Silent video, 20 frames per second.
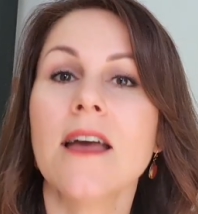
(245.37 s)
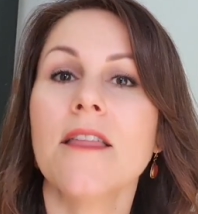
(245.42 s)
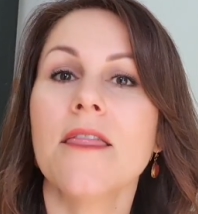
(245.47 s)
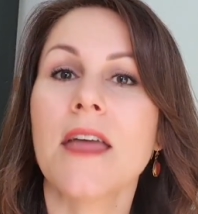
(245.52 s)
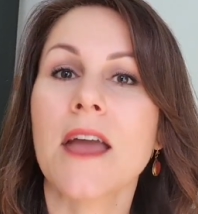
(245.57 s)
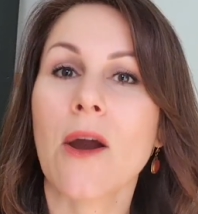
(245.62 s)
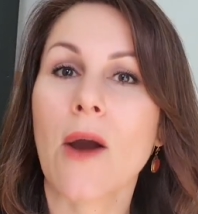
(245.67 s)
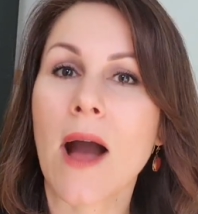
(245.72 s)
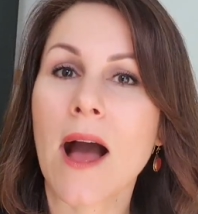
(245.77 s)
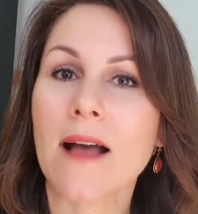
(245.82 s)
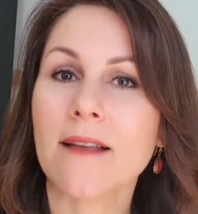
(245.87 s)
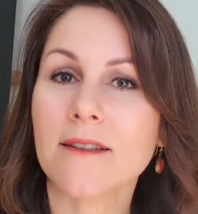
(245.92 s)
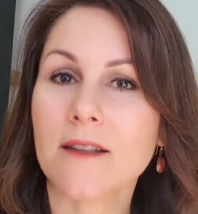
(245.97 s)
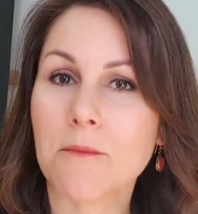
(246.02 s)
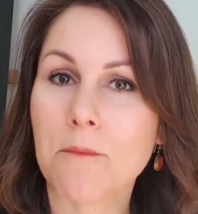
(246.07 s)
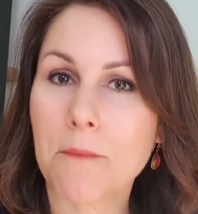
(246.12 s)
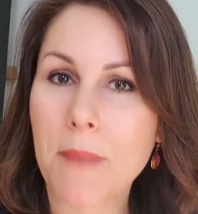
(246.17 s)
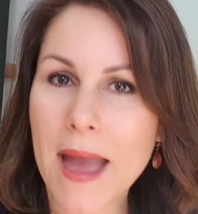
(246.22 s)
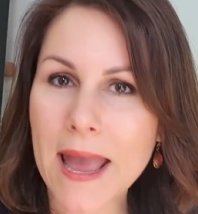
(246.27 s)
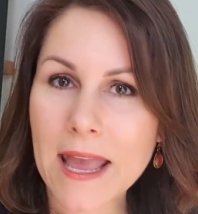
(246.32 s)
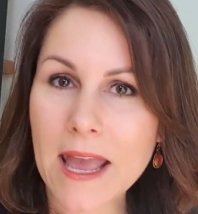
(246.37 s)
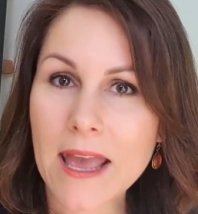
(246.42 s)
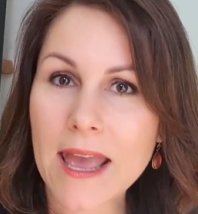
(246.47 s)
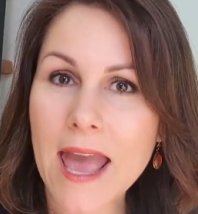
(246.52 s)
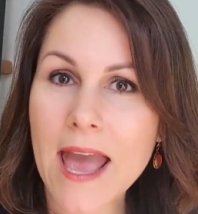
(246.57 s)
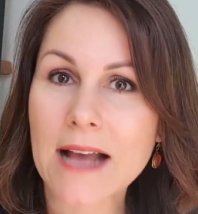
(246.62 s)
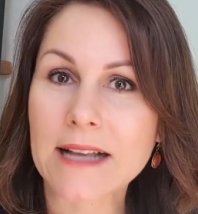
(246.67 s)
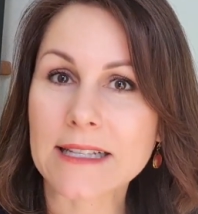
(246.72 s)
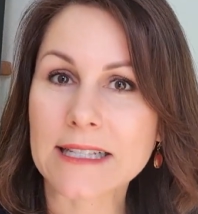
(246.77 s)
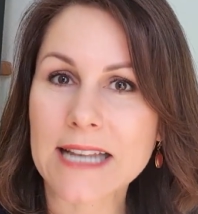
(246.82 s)
There are some bank
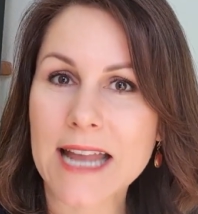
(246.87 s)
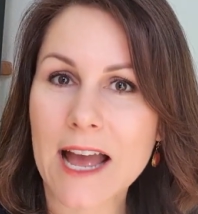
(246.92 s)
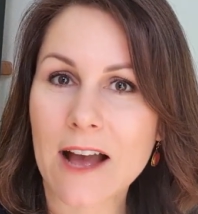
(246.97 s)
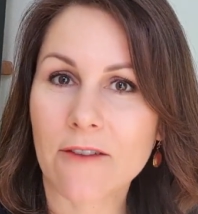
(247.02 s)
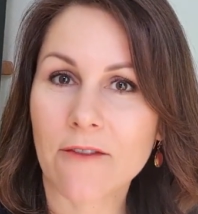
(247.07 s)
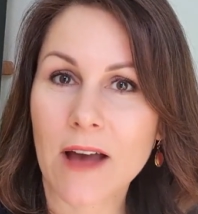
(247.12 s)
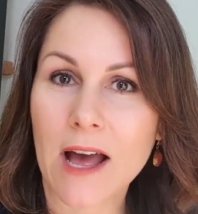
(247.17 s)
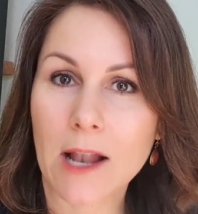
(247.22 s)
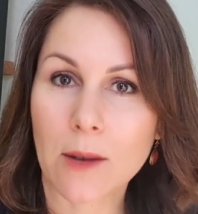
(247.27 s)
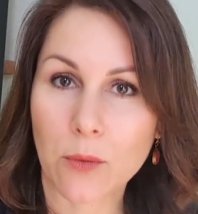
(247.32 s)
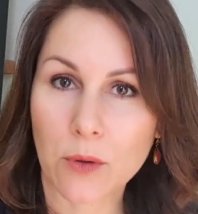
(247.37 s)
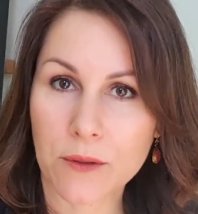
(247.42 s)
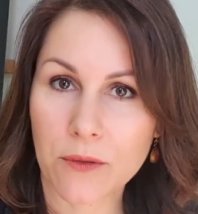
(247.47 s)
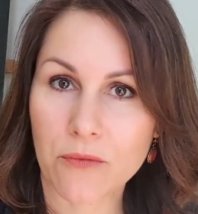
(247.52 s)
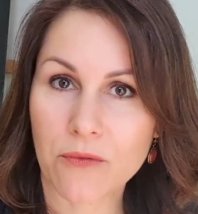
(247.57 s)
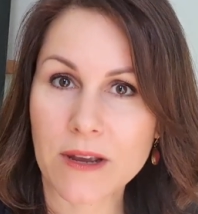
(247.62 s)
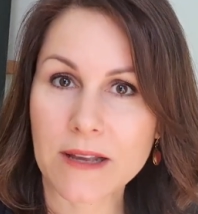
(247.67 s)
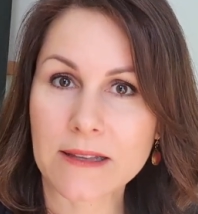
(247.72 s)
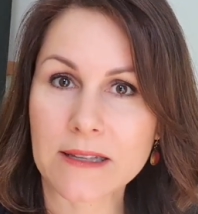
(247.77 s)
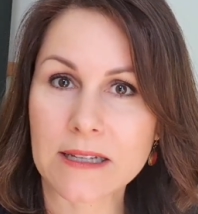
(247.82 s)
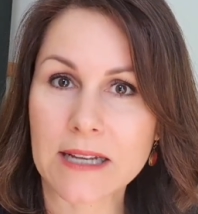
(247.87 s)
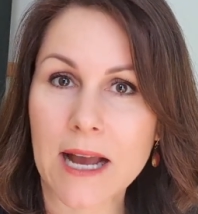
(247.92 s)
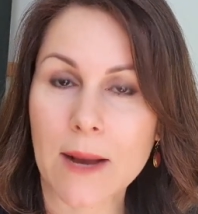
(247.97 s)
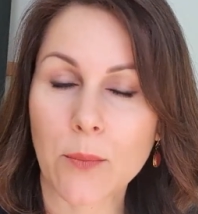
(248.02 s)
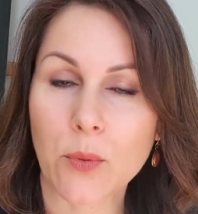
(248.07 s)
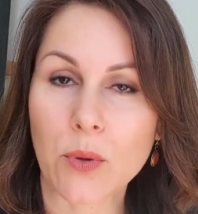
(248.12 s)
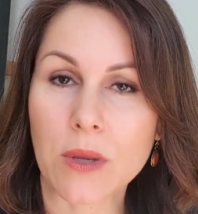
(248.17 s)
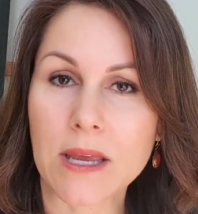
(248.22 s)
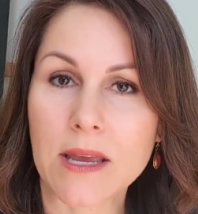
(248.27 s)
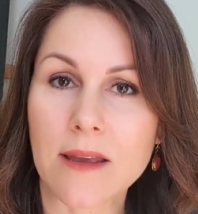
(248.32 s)
accounts now available in the recent
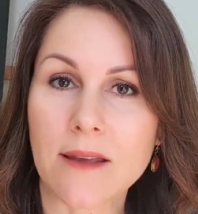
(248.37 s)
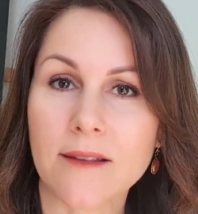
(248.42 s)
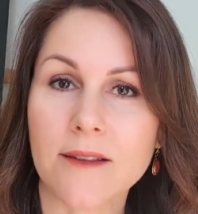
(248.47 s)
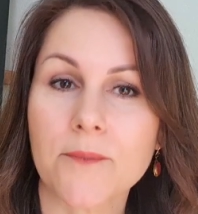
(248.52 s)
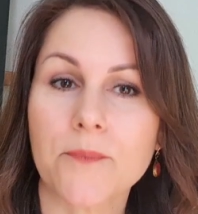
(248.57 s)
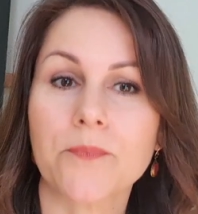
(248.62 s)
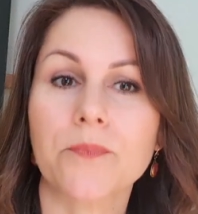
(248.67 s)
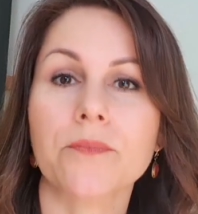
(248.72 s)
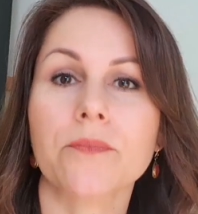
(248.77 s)
couple of years